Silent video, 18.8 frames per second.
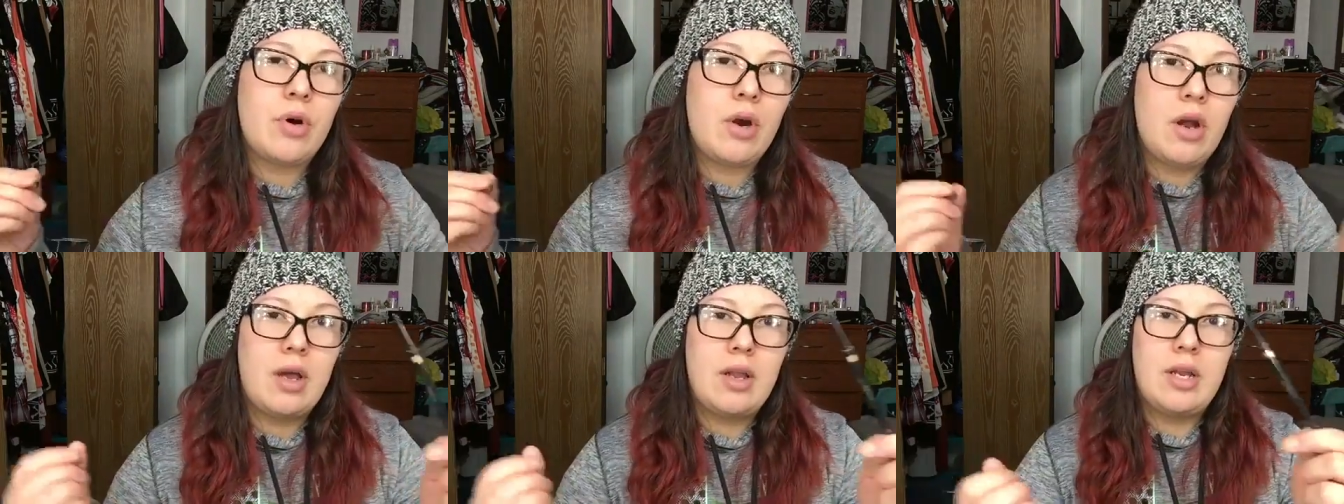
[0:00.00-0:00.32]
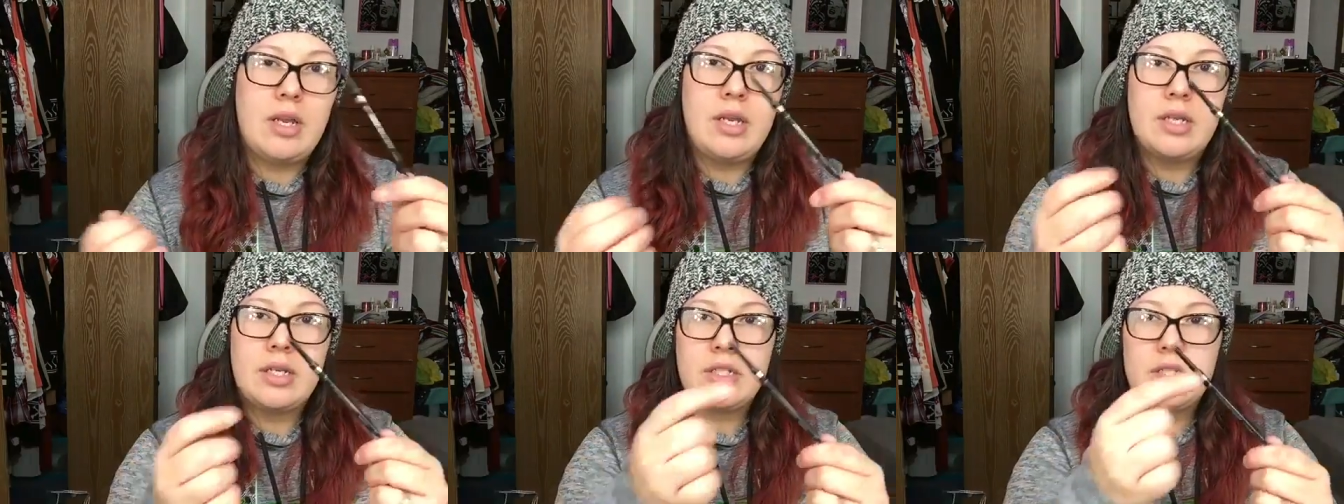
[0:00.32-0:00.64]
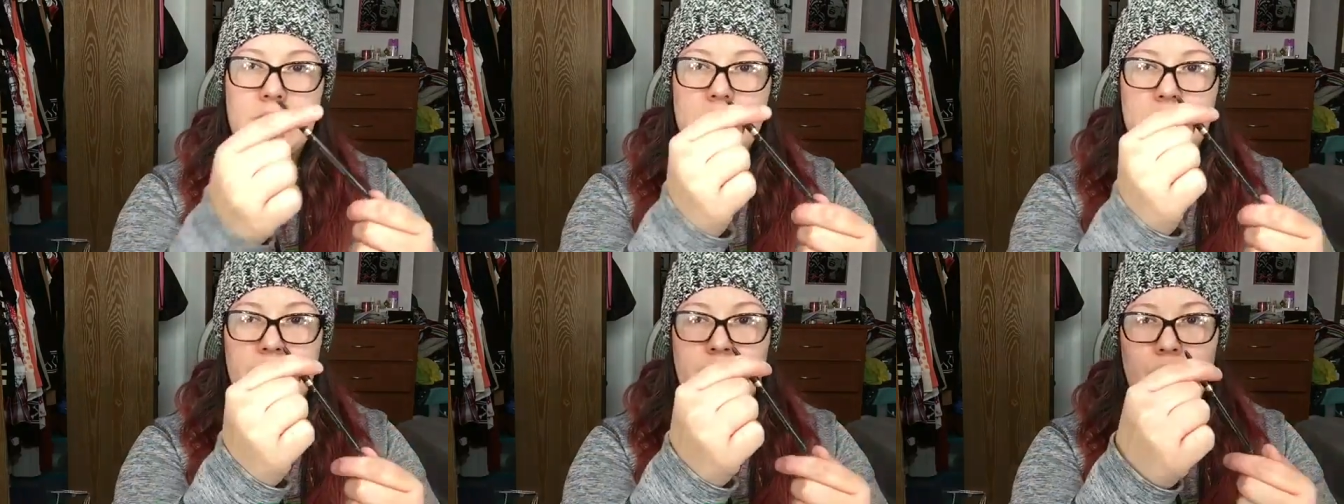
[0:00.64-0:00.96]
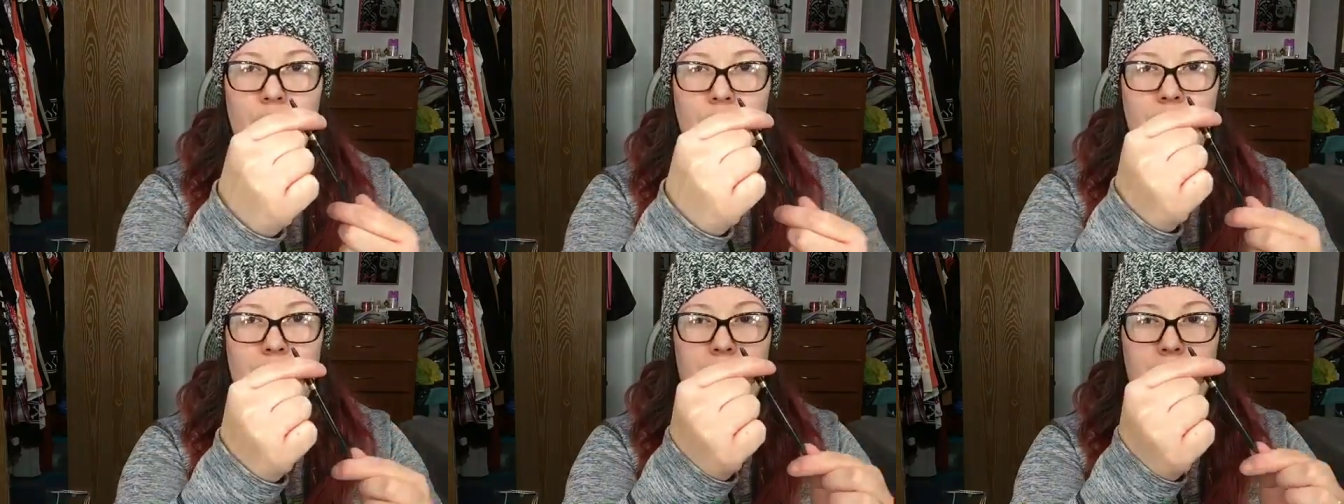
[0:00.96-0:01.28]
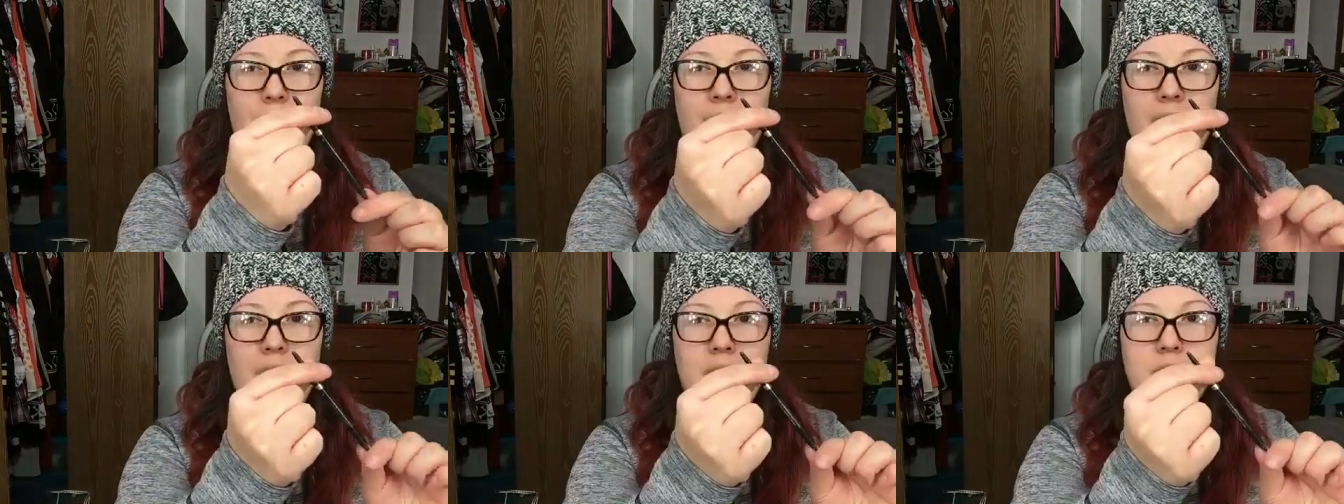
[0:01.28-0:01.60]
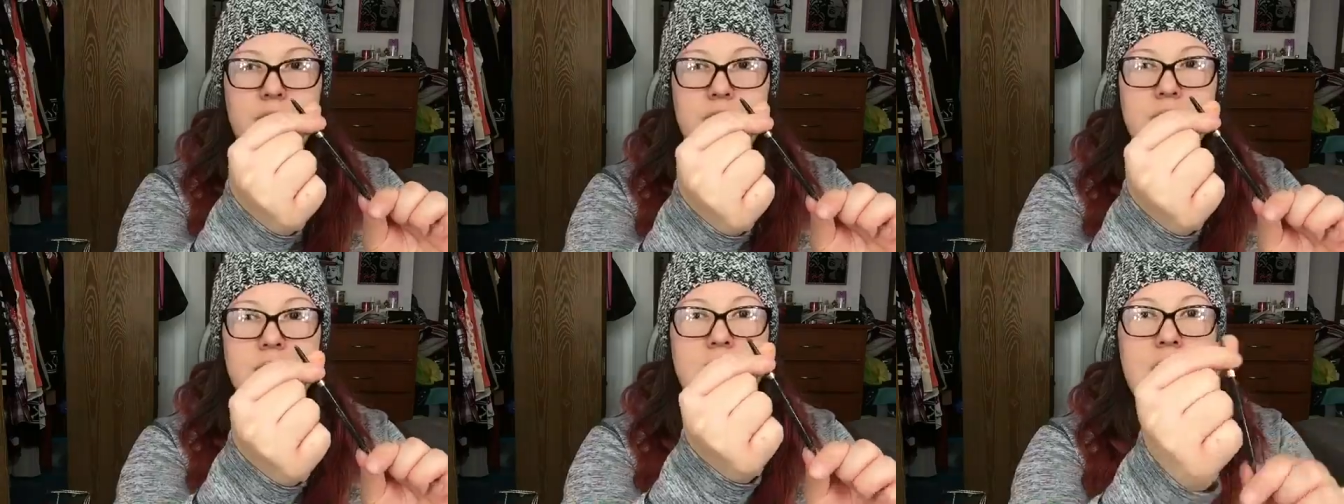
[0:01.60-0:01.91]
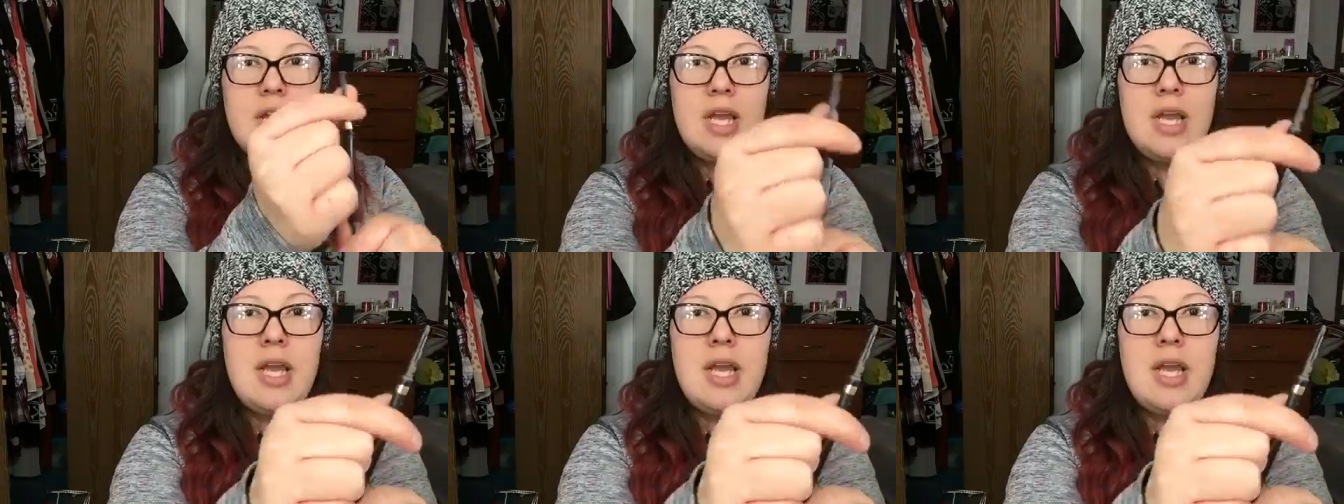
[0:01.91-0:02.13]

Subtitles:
product for my brows.